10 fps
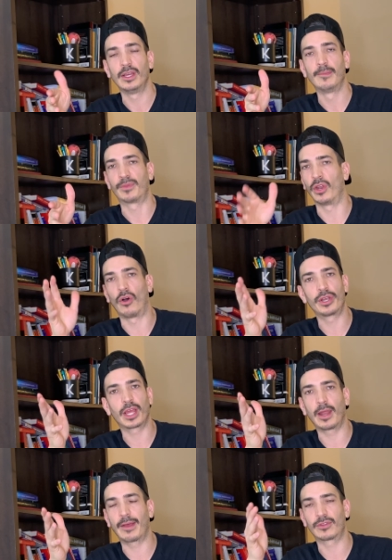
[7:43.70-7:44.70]
then all you're gonna
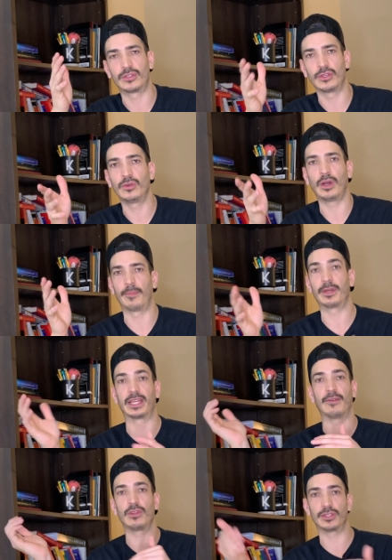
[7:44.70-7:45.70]
have to do, I'm gonna
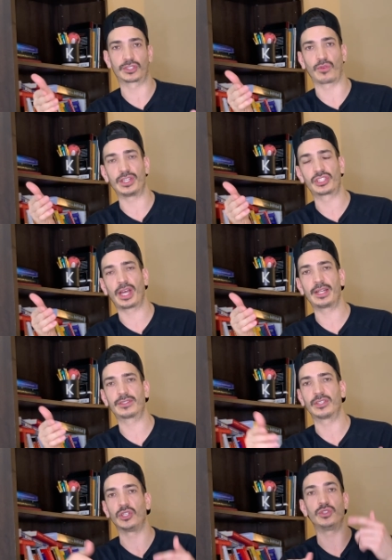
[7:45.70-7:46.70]
give you the screenshots,
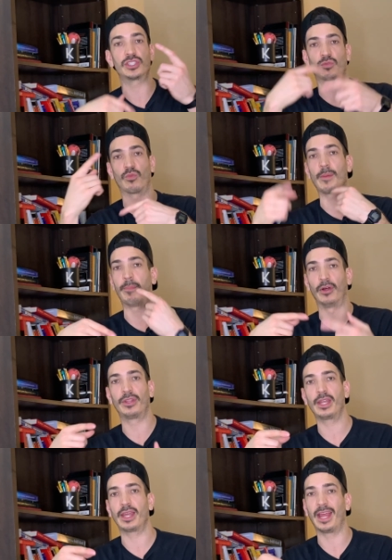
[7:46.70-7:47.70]
you just rebuild
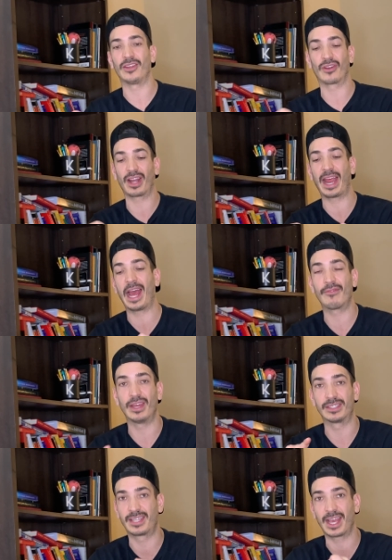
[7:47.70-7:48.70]
it, and you're gonna have
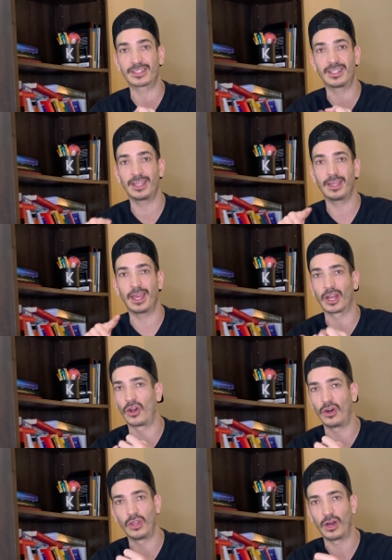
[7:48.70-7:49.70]
that texting and
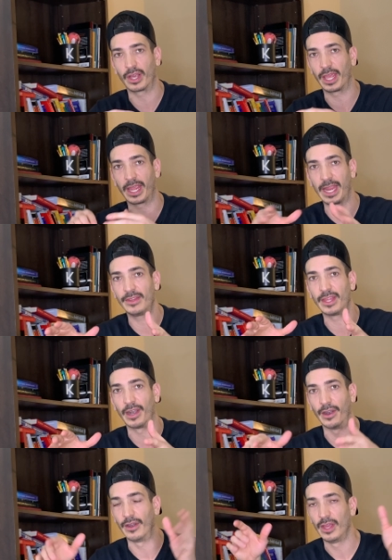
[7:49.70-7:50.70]
call logging in there,